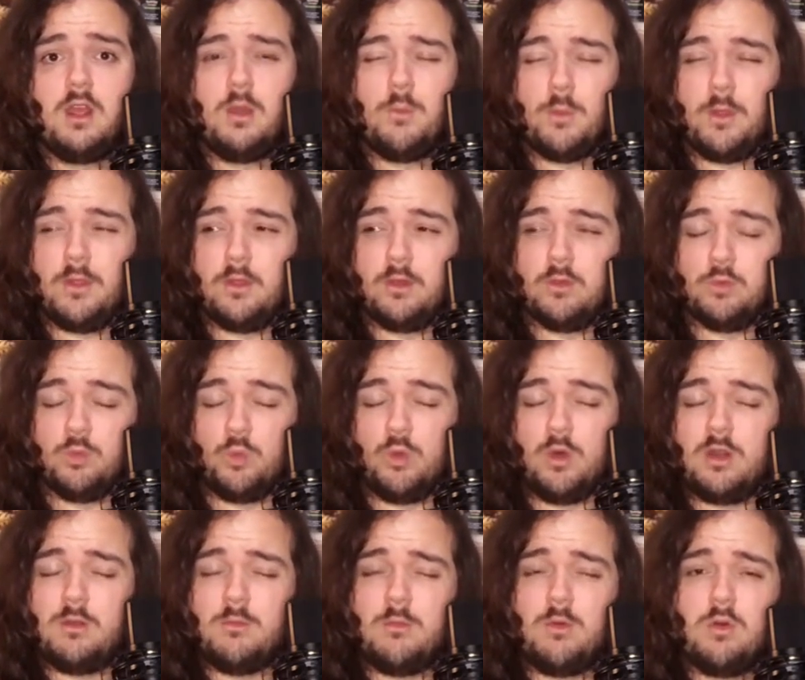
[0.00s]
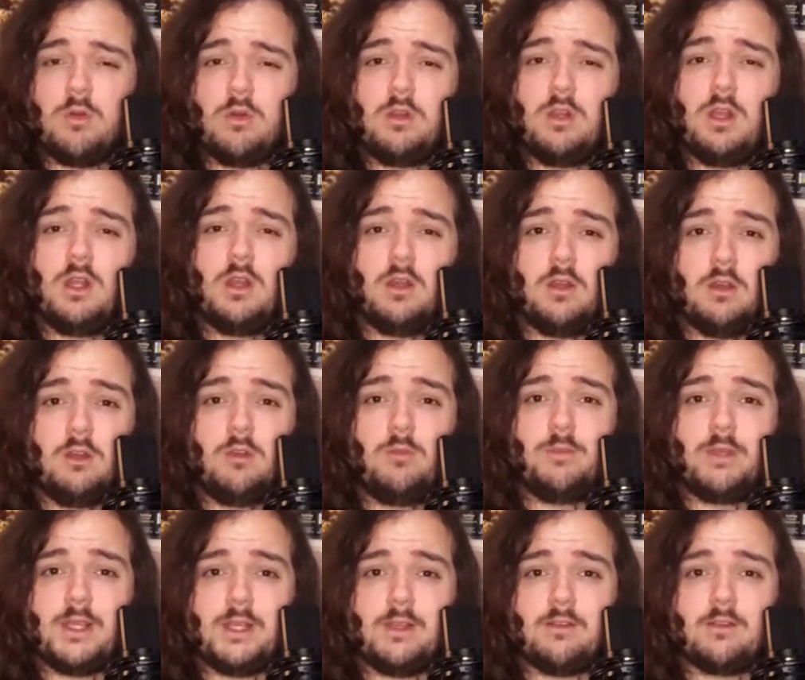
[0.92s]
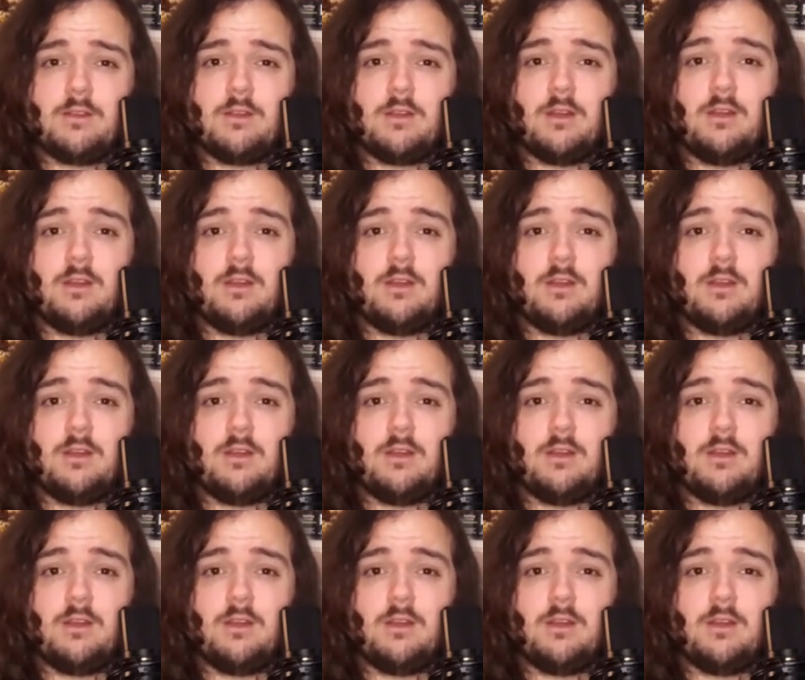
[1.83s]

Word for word: but there's one more little piece